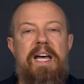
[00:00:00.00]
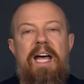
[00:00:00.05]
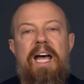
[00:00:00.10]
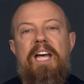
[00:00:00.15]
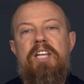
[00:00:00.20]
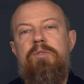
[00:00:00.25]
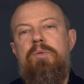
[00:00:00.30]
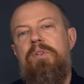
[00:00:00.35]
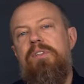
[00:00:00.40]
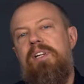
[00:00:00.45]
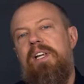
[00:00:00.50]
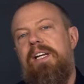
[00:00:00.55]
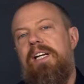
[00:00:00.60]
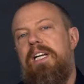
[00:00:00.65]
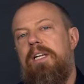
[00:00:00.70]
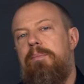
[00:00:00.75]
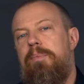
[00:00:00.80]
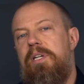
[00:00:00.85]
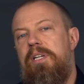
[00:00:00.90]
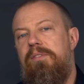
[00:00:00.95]
As with
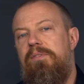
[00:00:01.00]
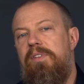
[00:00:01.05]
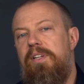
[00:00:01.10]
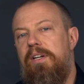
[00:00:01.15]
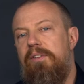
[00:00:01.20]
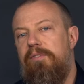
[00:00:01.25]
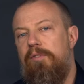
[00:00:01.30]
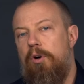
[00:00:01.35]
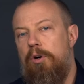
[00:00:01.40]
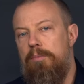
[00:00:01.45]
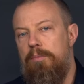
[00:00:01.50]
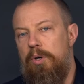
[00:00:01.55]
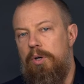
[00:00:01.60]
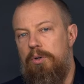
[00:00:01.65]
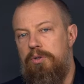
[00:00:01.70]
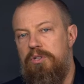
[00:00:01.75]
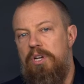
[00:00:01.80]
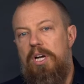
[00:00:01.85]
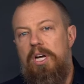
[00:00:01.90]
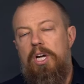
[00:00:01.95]
1080p VFR
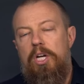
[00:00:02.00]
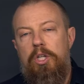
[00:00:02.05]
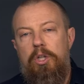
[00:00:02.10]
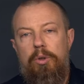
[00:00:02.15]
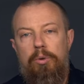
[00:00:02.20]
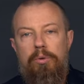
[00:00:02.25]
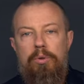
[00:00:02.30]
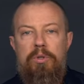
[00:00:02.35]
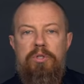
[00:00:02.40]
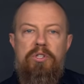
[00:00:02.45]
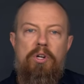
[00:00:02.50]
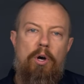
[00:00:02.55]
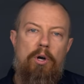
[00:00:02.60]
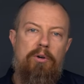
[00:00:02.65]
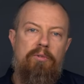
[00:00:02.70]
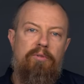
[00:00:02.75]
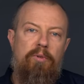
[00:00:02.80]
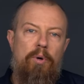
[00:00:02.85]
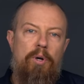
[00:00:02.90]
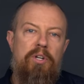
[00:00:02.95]
modes, you lose
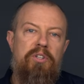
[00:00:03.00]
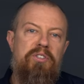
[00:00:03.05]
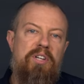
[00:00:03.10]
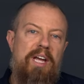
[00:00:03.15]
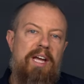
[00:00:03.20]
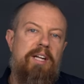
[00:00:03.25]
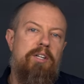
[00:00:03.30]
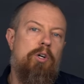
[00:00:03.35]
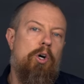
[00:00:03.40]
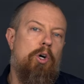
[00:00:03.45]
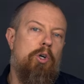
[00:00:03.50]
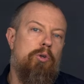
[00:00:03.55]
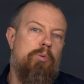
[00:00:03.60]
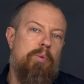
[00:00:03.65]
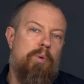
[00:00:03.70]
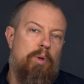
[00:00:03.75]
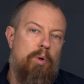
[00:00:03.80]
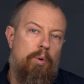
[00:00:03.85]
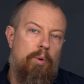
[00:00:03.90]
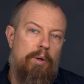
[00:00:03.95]
autofocus and audio
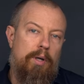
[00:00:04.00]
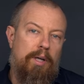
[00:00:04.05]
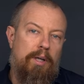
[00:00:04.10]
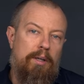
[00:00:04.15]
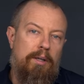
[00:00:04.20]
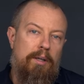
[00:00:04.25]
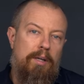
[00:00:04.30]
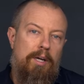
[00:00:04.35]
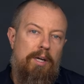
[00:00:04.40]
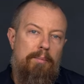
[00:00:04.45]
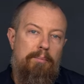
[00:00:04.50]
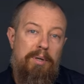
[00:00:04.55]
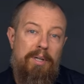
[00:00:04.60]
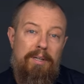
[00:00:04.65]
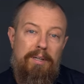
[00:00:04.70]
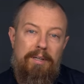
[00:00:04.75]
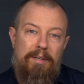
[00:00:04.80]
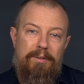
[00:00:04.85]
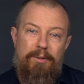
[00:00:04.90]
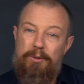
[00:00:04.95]
recording.
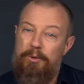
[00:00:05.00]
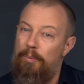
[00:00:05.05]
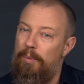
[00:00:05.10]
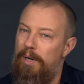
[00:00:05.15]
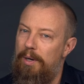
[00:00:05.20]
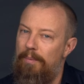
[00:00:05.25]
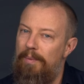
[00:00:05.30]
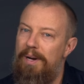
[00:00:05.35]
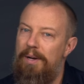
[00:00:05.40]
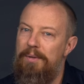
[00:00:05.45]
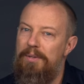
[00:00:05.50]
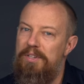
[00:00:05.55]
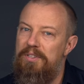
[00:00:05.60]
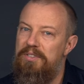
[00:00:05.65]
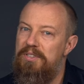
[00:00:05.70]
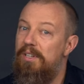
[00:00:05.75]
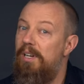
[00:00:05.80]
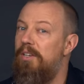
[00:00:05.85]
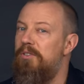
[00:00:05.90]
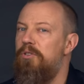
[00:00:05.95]
But there's a way around
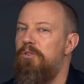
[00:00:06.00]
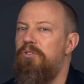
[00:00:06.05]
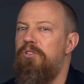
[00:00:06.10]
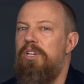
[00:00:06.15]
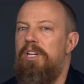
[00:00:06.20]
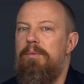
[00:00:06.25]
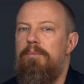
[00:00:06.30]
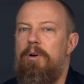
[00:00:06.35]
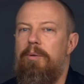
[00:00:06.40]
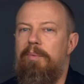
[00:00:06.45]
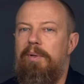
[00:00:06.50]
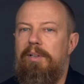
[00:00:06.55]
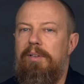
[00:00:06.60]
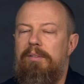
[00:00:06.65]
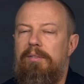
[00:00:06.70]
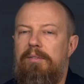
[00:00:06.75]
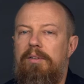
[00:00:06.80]
this, as you'll see in a moment.